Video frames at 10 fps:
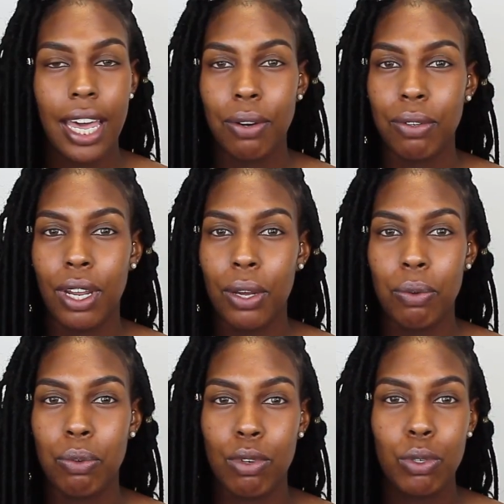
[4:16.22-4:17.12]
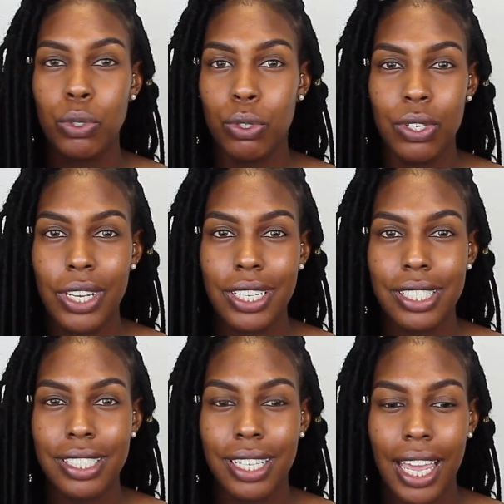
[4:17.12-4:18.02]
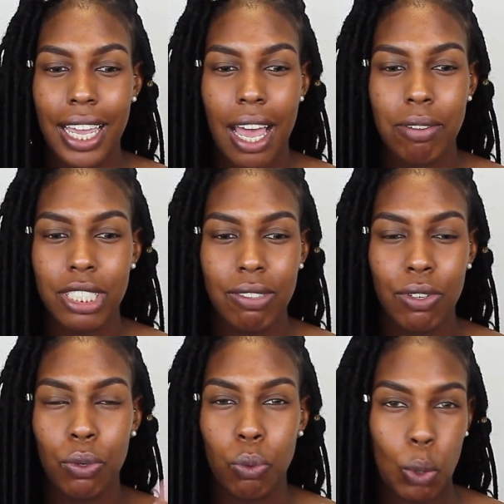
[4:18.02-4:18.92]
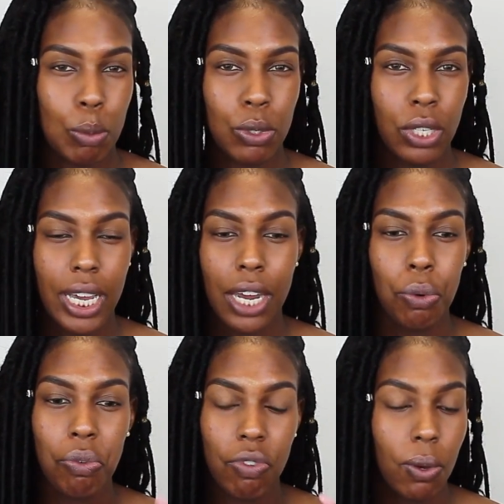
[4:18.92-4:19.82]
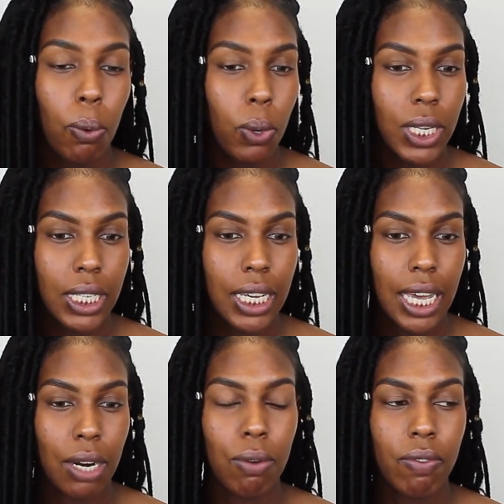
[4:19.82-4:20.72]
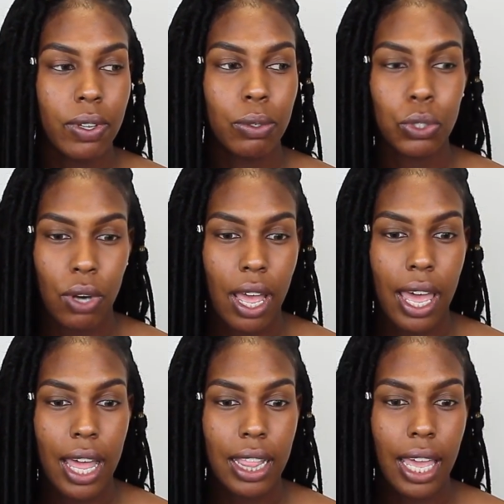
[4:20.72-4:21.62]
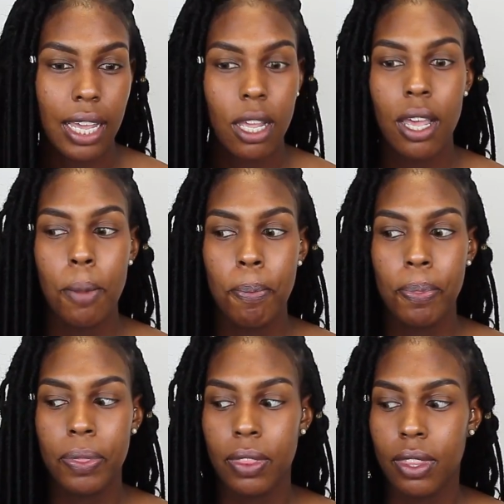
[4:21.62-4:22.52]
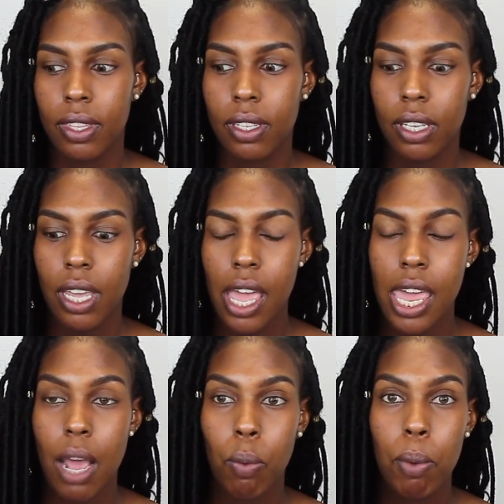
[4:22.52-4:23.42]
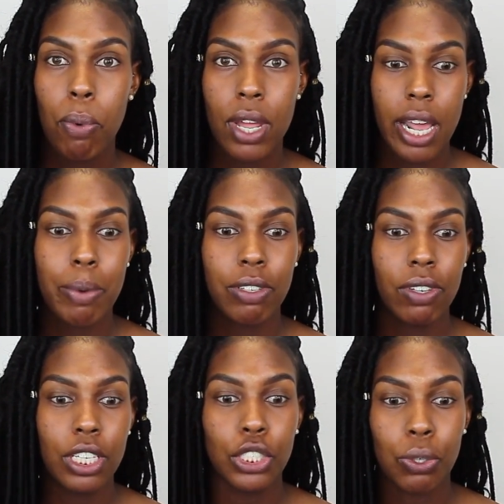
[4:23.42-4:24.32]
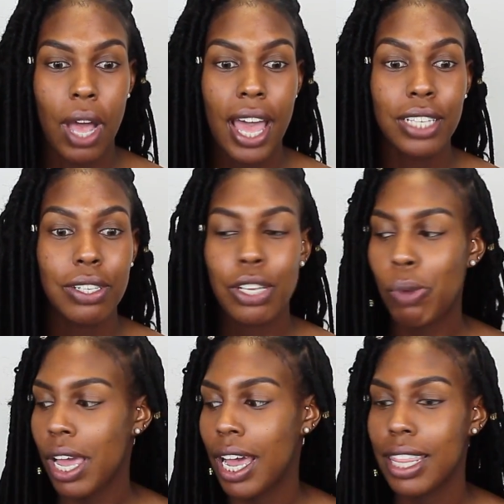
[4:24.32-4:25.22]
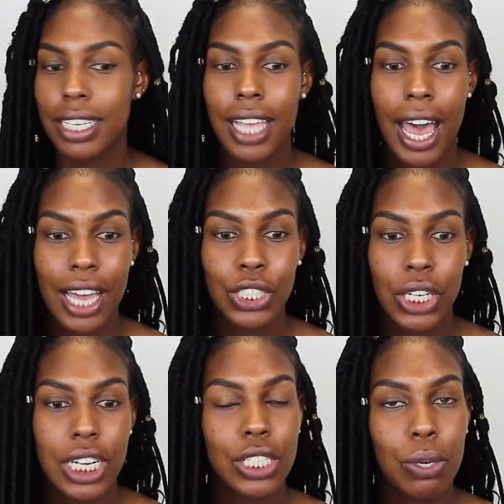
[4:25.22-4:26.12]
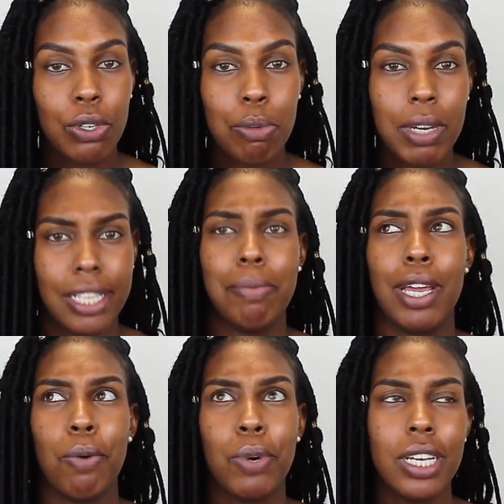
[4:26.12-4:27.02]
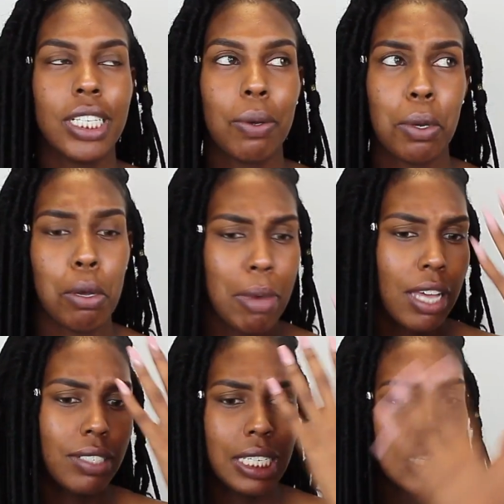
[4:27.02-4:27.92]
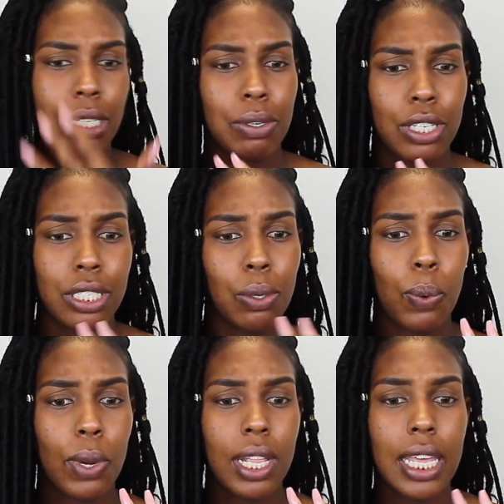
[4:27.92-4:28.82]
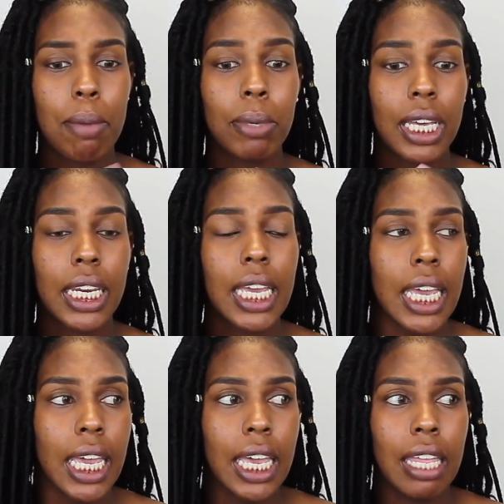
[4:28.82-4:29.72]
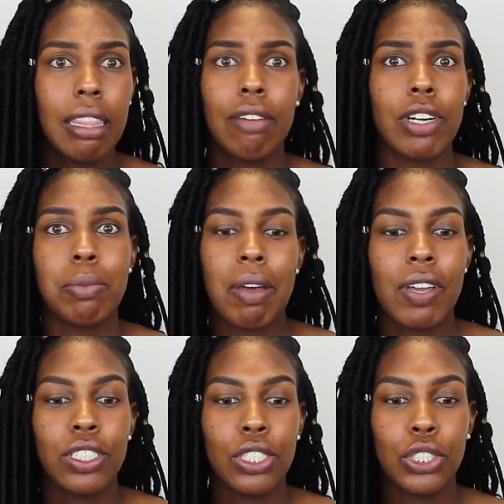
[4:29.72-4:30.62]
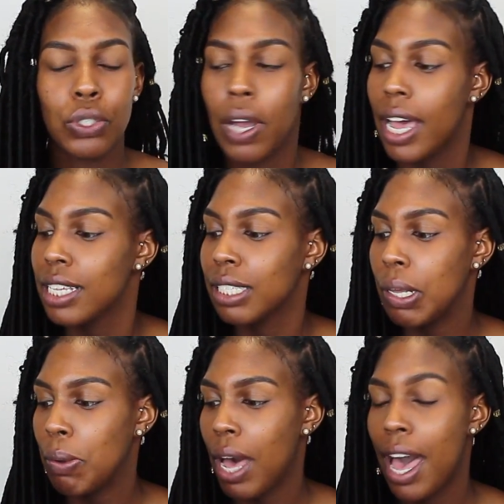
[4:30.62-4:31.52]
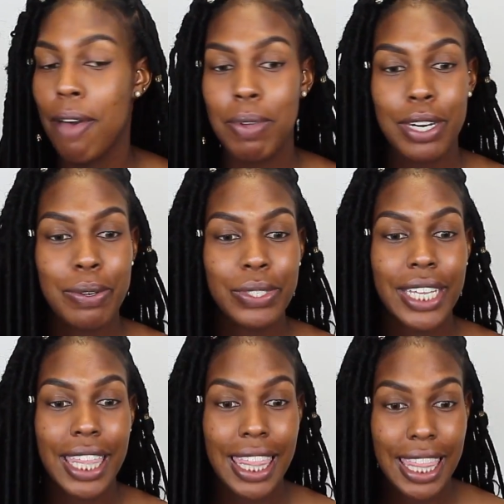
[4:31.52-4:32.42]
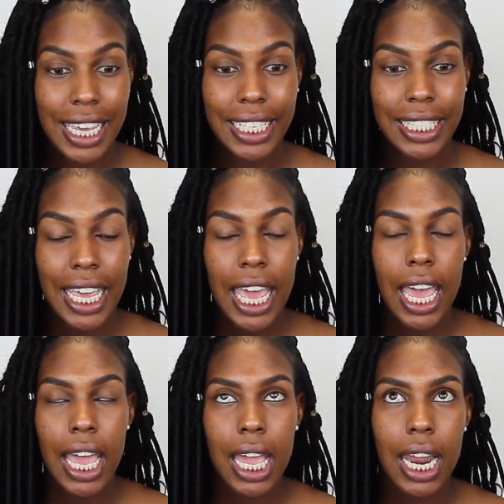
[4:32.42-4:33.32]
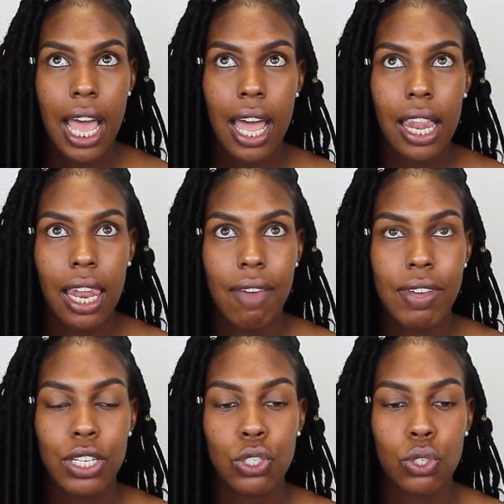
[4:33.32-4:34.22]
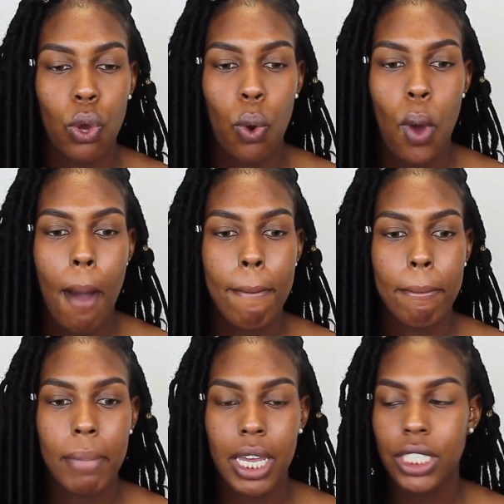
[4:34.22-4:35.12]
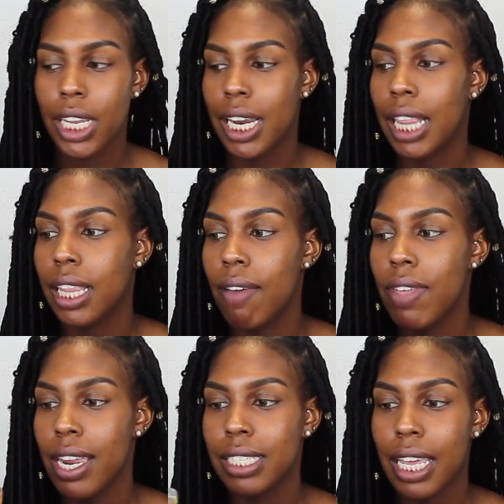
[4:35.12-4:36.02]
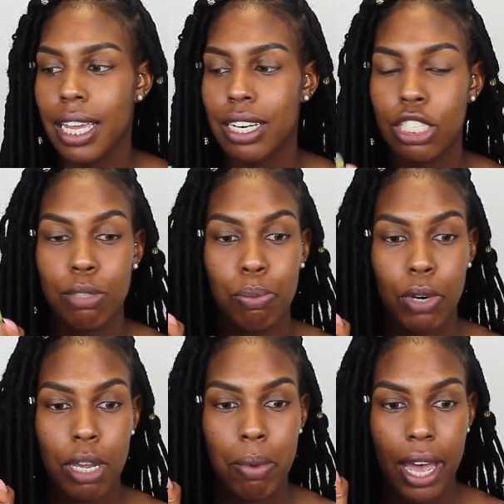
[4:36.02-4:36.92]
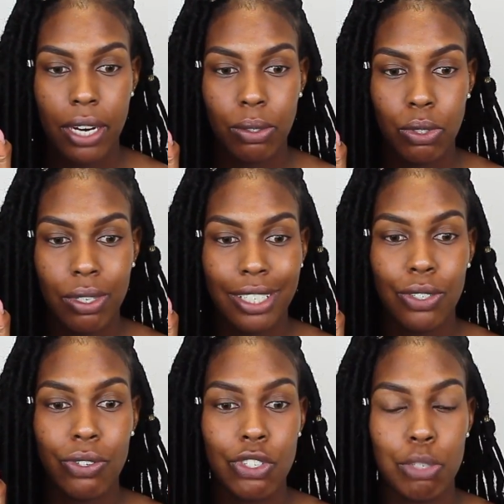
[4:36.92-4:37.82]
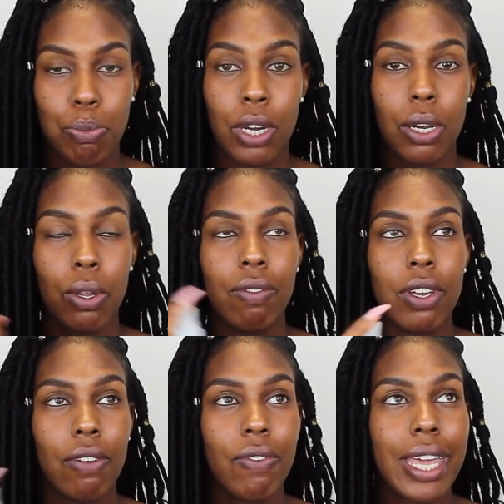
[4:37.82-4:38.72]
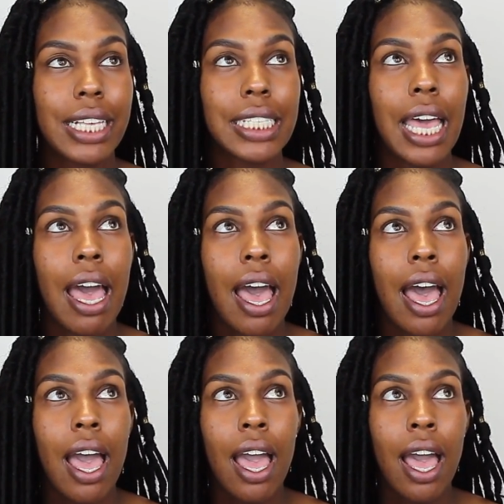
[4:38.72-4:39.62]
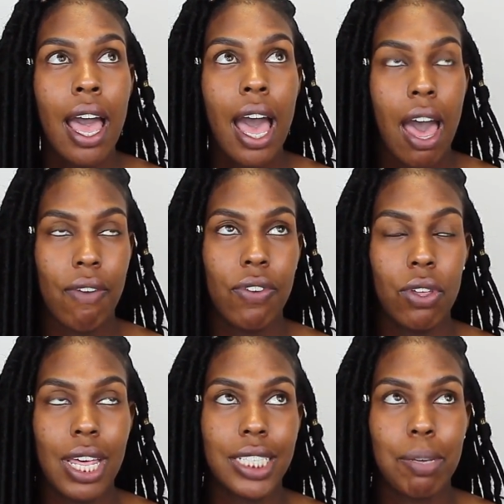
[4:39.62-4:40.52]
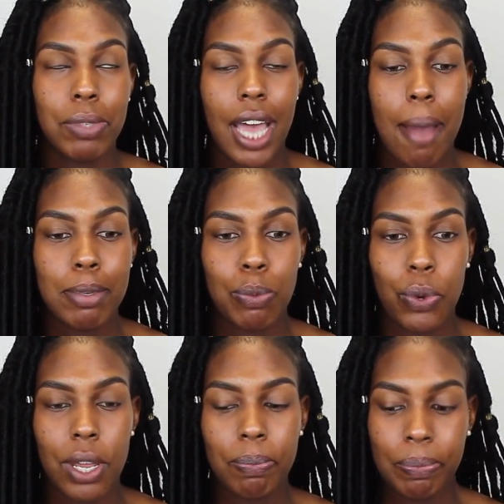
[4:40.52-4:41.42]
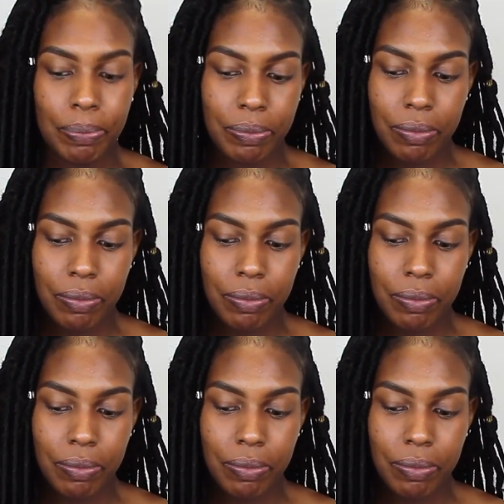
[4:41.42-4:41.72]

I don't know, neutralness. Like I just feel normal. Like I don't feel oily, I don't feel dry. Like and at one point I was feeling dry, so that's why I got this hydrating toner because I'm like what is going on? My T-zone is so oily, but the rest of my face is dry. So I've been using this and I love it so much. And I love that it's like in a spray bottle so that you can spray it all over your face. I feel that sometimes when